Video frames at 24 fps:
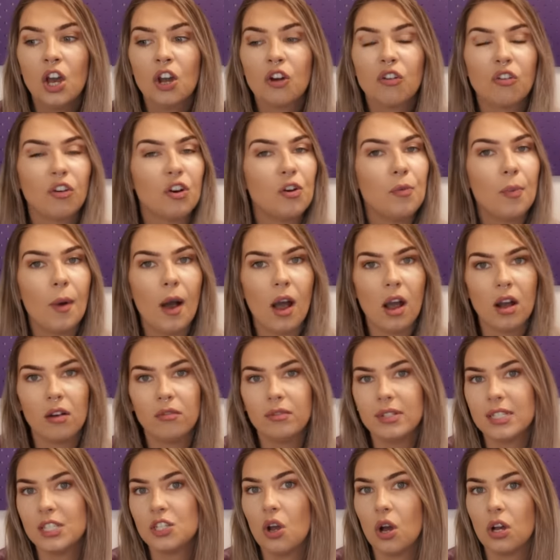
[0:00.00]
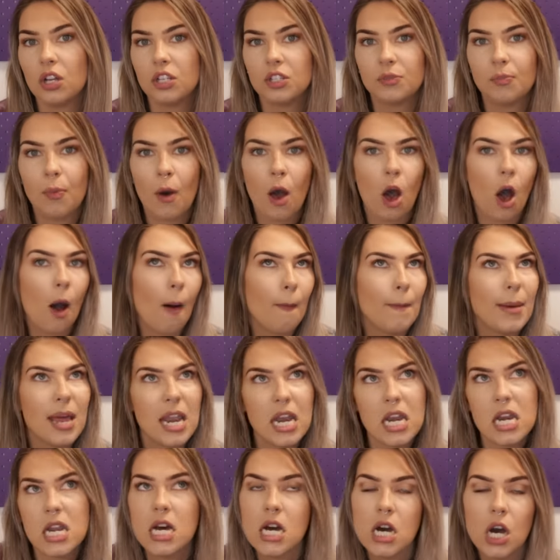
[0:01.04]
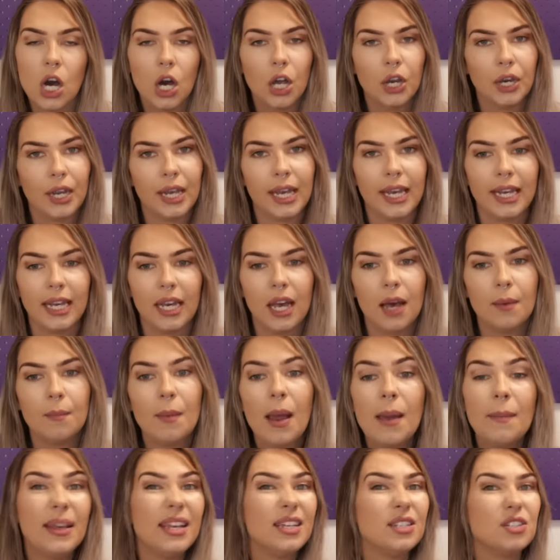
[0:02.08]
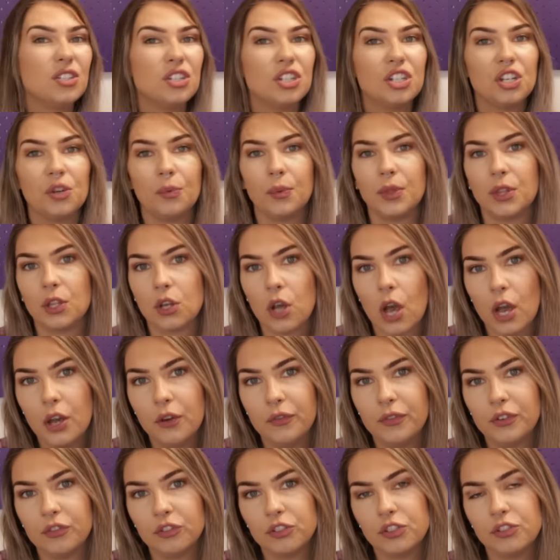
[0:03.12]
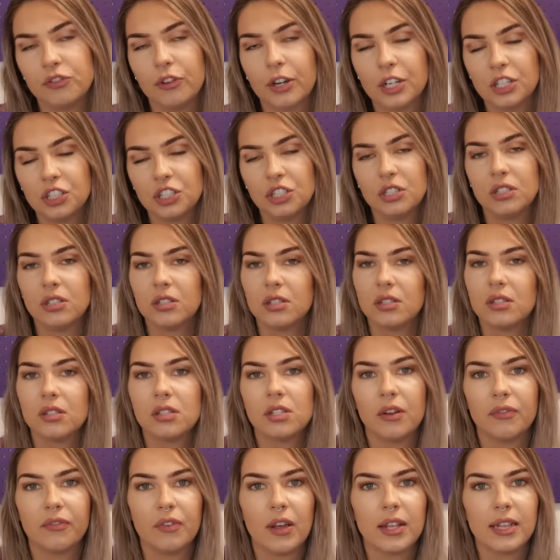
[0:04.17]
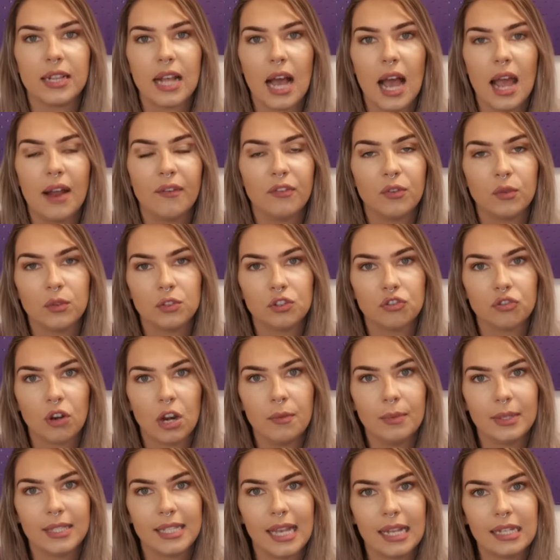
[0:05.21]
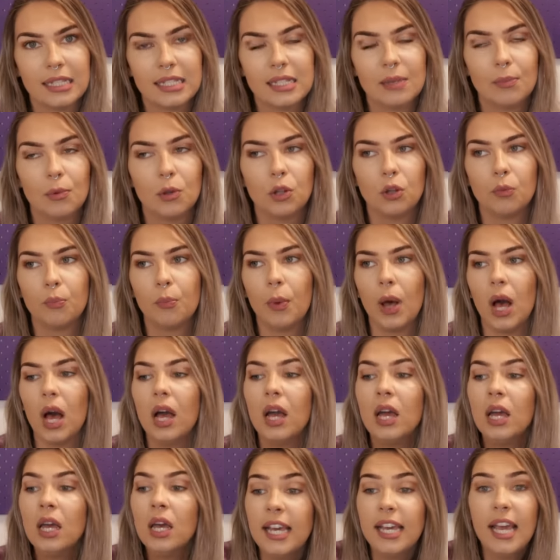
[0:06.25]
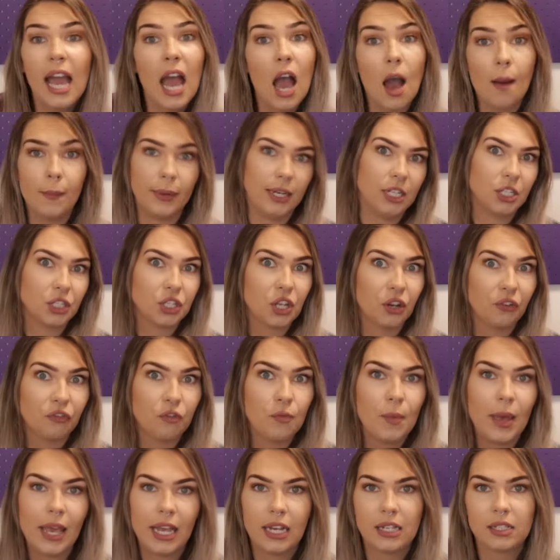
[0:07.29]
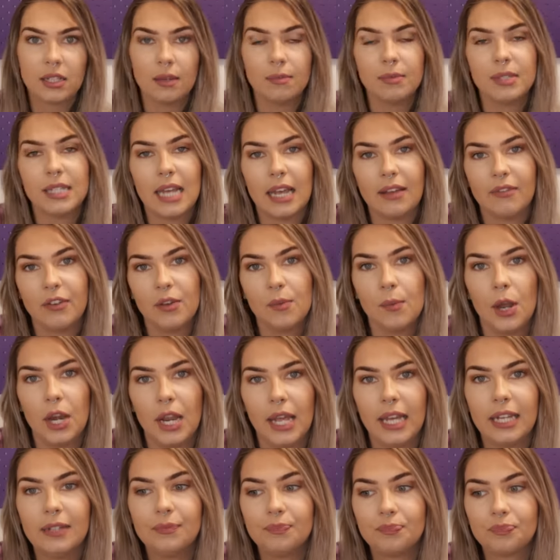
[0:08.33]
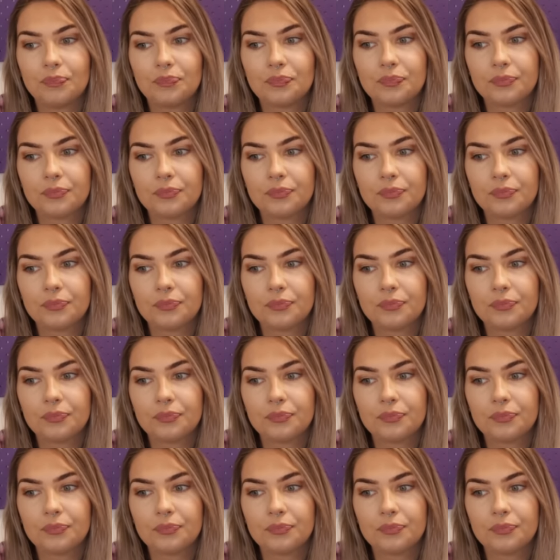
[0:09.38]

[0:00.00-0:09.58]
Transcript: crew bar is not as popping on here. Maybe it's to do with the COVID restrictions and stuff like that. Everyone's trying to be sensible, but yeah, I mean, it's good for me because I'm saving money